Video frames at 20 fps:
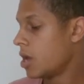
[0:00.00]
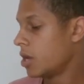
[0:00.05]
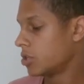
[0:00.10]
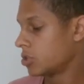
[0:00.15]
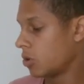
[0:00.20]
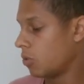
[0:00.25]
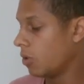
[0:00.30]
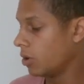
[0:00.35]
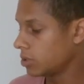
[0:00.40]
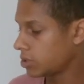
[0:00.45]

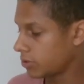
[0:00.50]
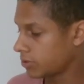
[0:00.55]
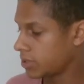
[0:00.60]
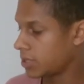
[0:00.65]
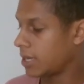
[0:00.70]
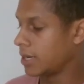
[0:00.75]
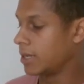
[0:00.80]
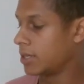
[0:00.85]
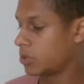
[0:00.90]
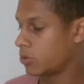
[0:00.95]
So once I've
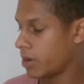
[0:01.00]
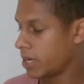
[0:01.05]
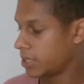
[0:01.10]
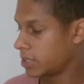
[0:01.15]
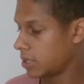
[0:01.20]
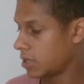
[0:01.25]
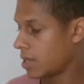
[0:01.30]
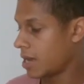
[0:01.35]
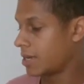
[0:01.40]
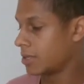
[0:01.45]
sent this
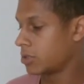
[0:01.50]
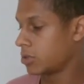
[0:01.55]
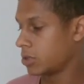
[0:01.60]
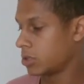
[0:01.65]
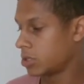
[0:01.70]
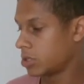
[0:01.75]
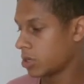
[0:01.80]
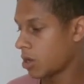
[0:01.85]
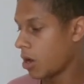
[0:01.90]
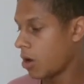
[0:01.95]
racing
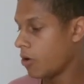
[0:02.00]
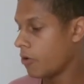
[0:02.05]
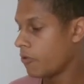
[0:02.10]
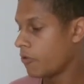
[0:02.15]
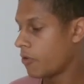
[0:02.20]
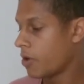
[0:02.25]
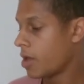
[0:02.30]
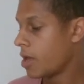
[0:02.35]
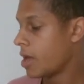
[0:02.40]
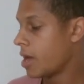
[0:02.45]
license
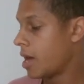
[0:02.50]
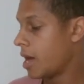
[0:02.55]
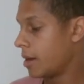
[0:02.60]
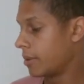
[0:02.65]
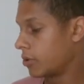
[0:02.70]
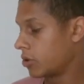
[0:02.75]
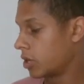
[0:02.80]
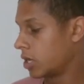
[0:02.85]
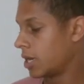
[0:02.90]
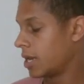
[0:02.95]
off,
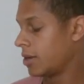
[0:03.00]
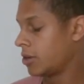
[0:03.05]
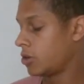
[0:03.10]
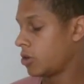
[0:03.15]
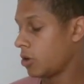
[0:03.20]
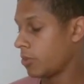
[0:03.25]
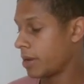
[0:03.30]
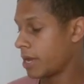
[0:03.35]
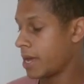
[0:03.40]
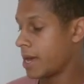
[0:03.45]
I'm going to then
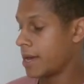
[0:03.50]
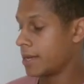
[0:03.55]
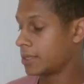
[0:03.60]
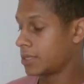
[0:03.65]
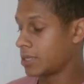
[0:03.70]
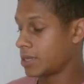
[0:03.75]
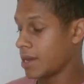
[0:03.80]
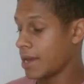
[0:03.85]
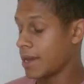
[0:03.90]
do my ARDS